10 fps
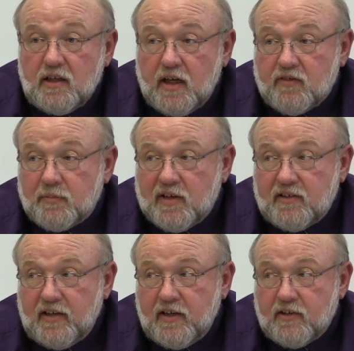After
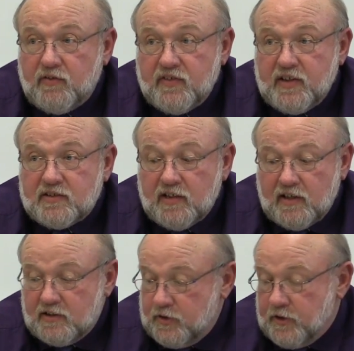about 10 or 15
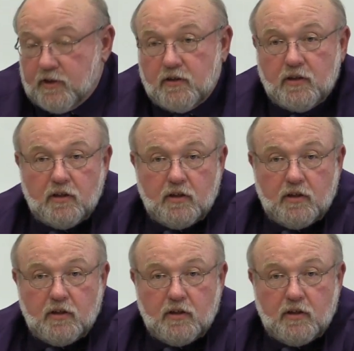seconds, you hear it.